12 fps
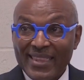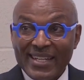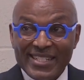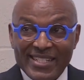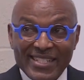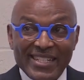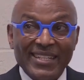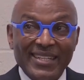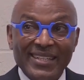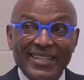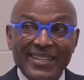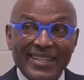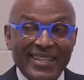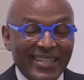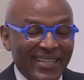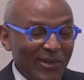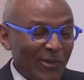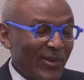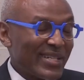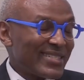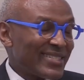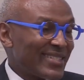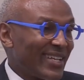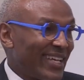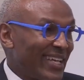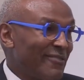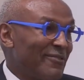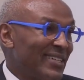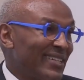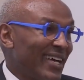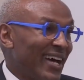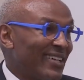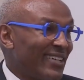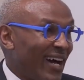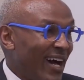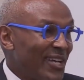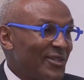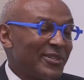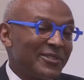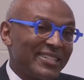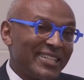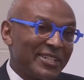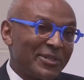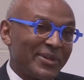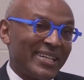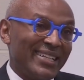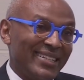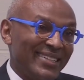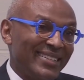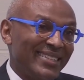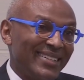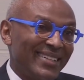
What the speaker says: that she was given an honorary degree,